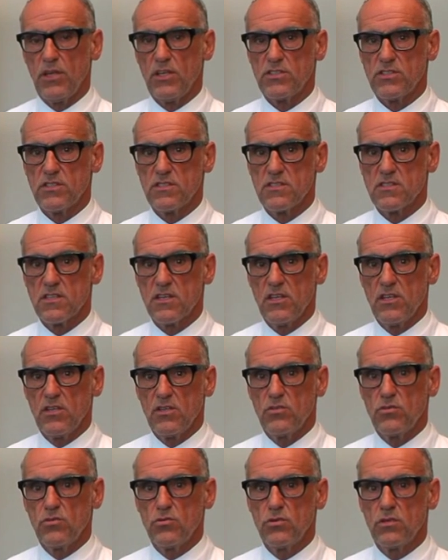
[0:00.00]
in patients
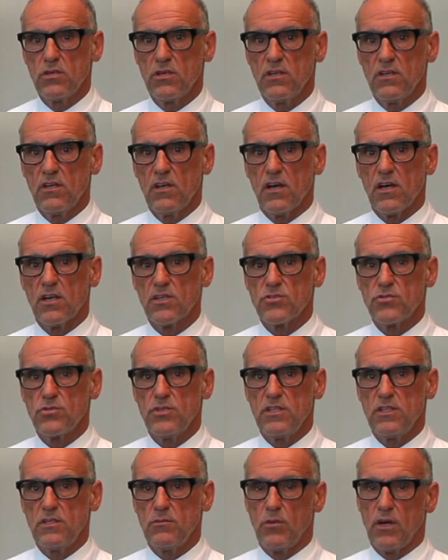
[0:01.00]
who are
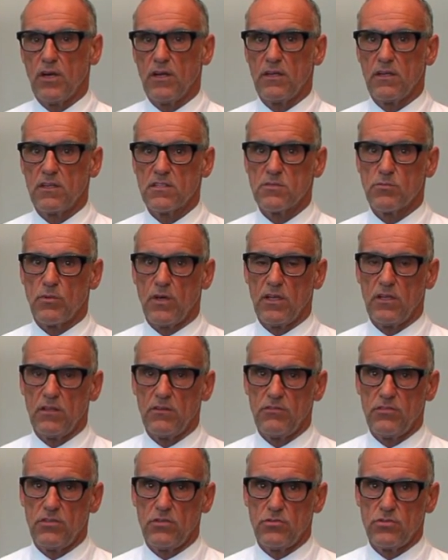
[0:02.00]
treated by a
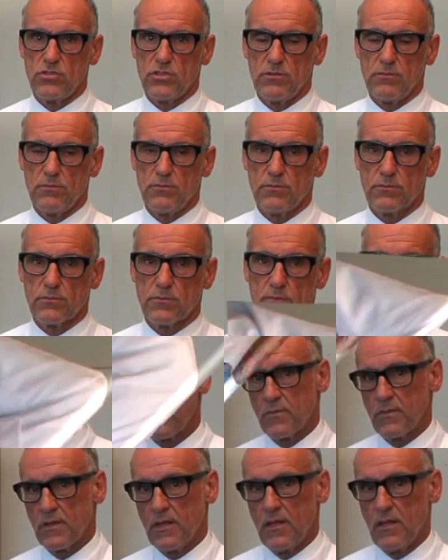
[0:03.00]
spinal fusion.
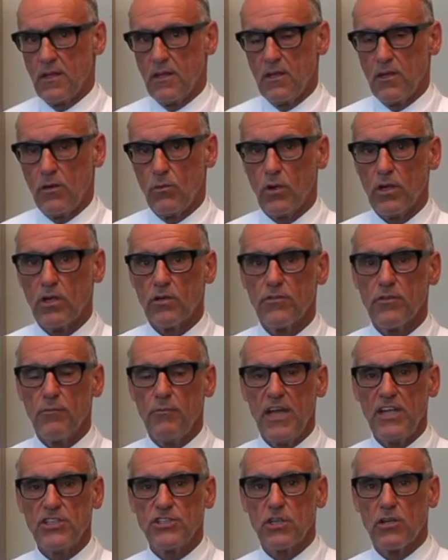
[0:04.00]
One of the
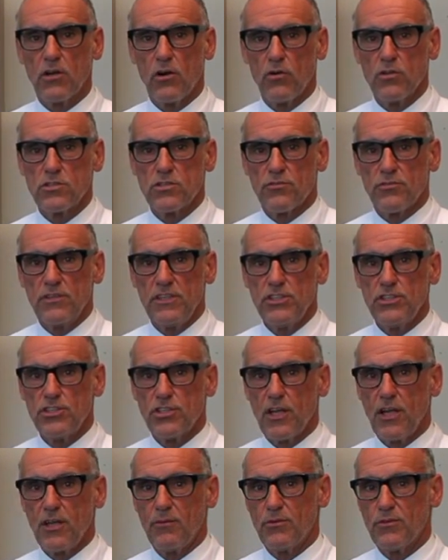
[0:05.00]
major goals of
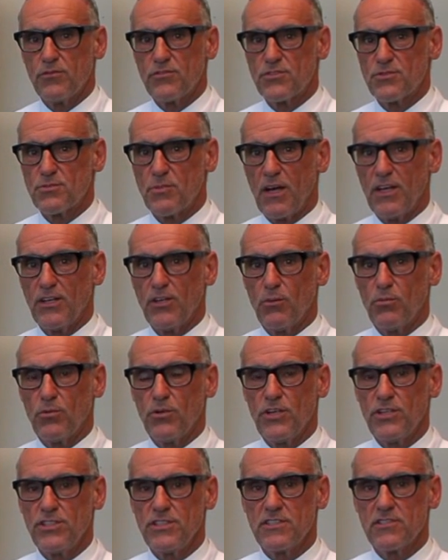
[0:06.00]
each type of spine
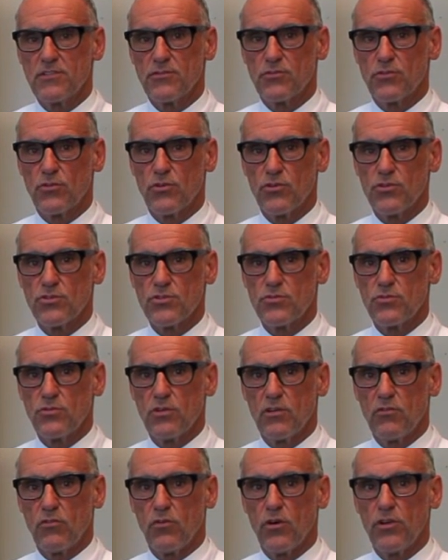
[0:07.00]
operation is, of course,
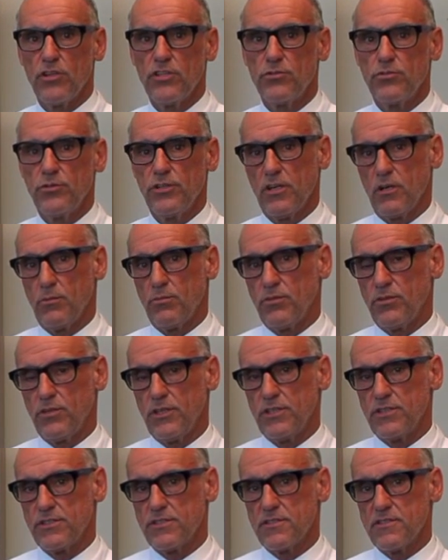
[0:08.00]
to avoid
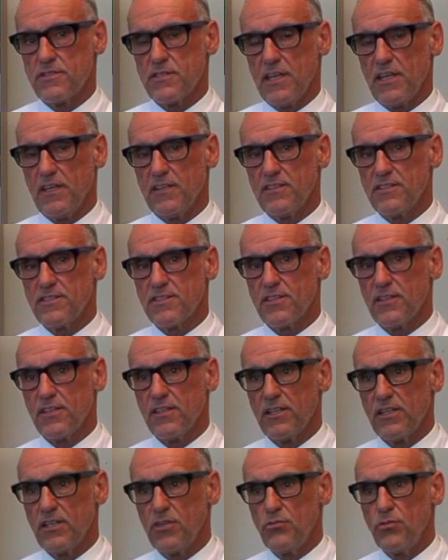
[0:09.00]
reoperations. And
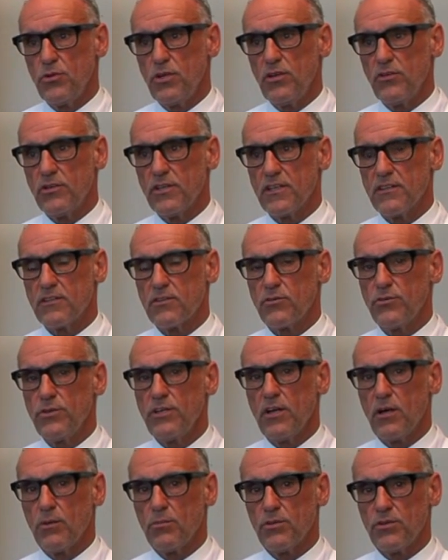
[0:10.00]
if we look at the
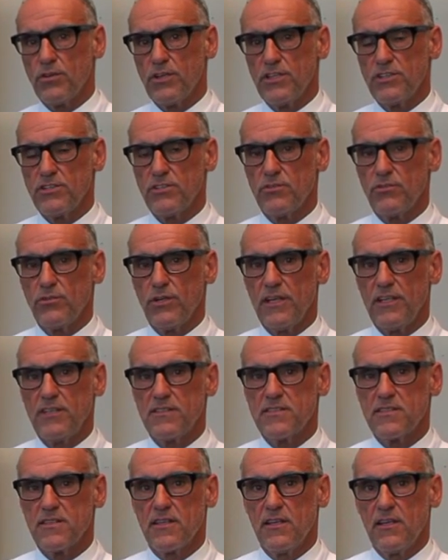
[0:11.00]
reoperation
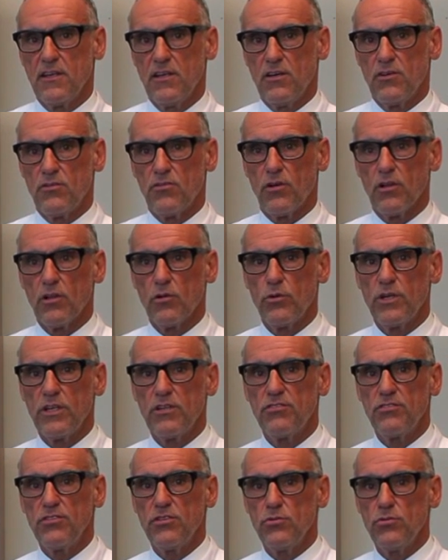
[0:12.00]
rates
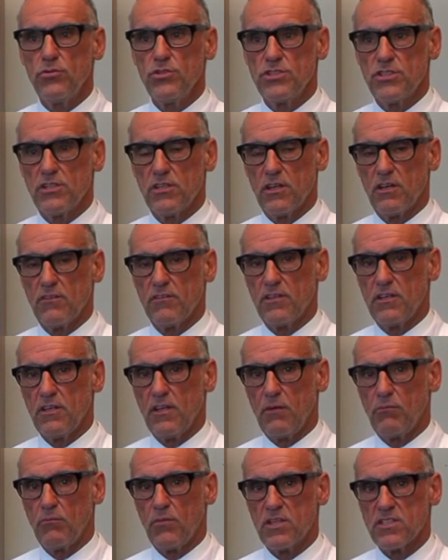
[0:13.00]
following fusion of the
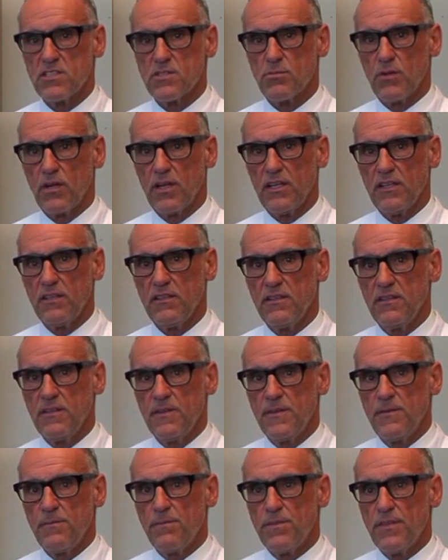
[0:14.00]
lumbar spine,
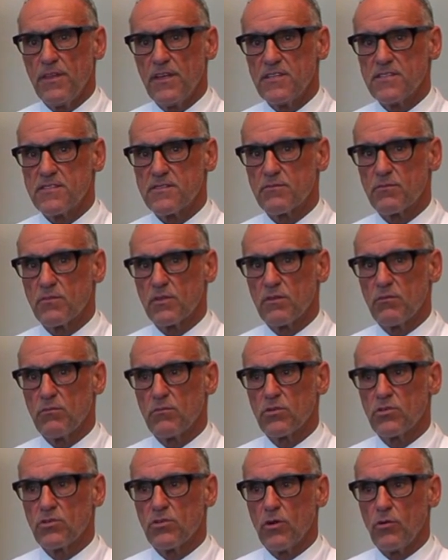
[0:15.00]
there's
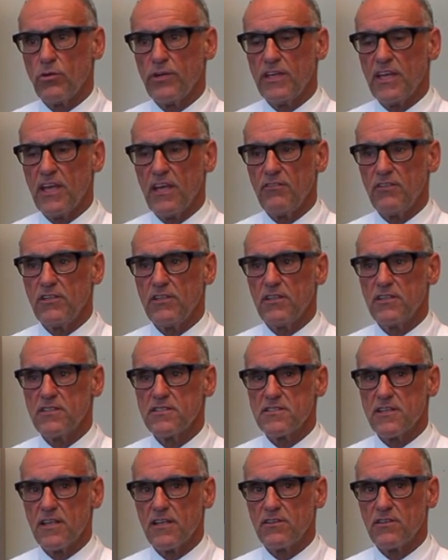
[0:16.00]
growing
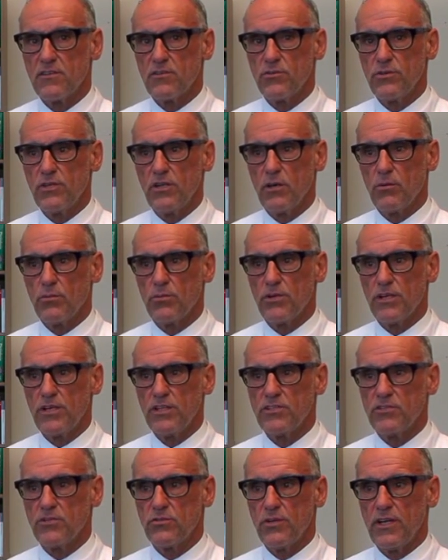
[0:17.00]
evidence that the
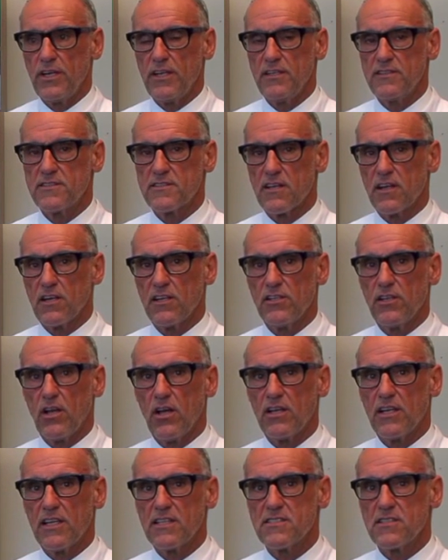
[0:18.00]
reoperation rates are
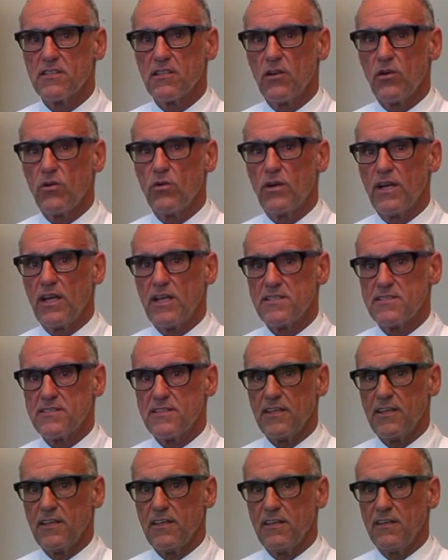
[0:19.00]
not as low
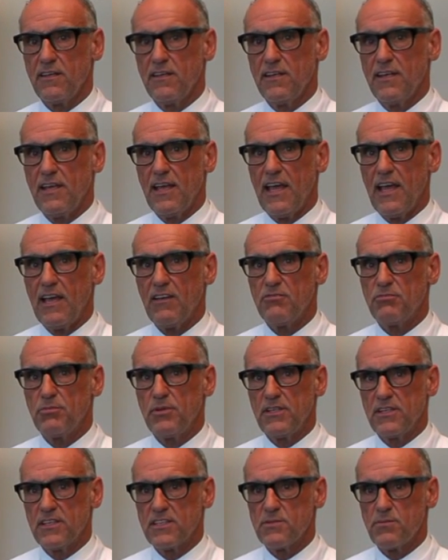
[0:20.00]
as they have
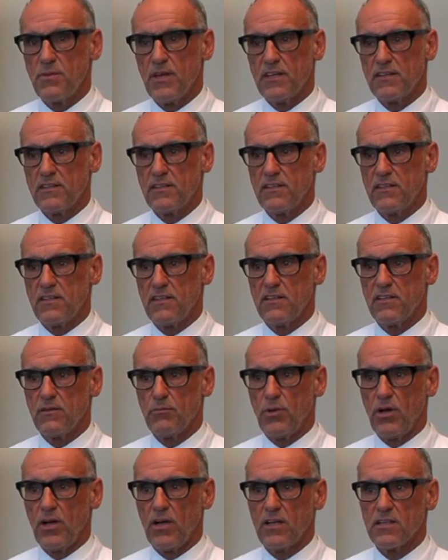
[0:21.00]
been expected in
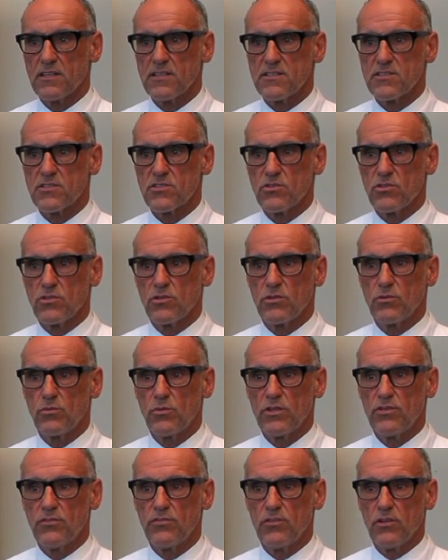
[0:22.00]
the past. So
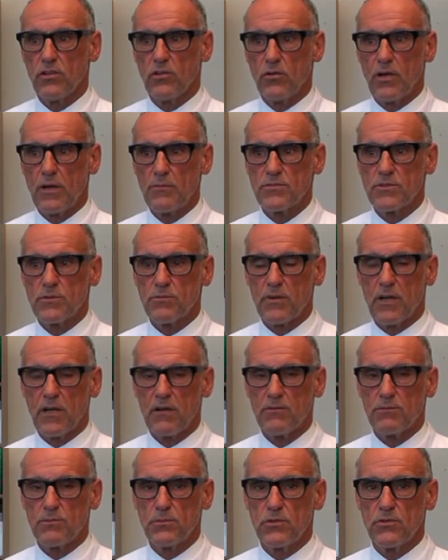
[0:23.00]
with follow-ups of
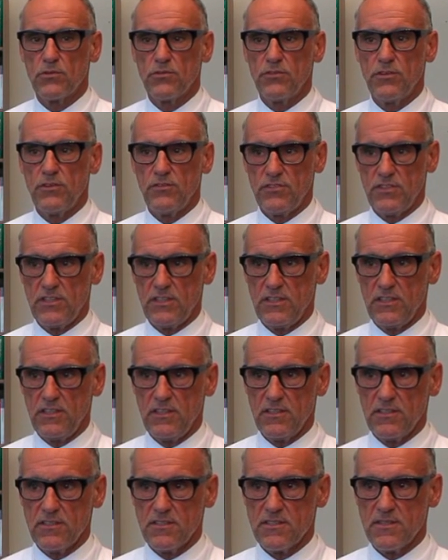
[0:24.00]
up to 15
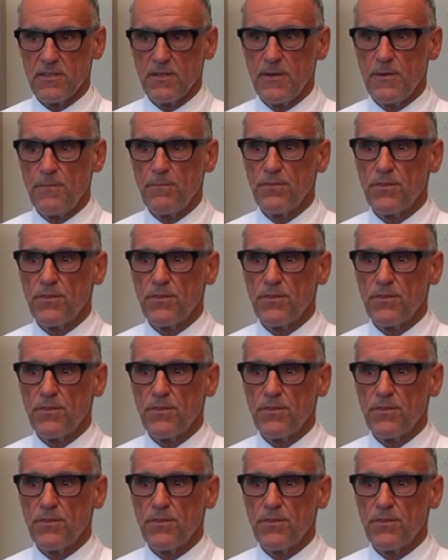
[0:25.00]
years,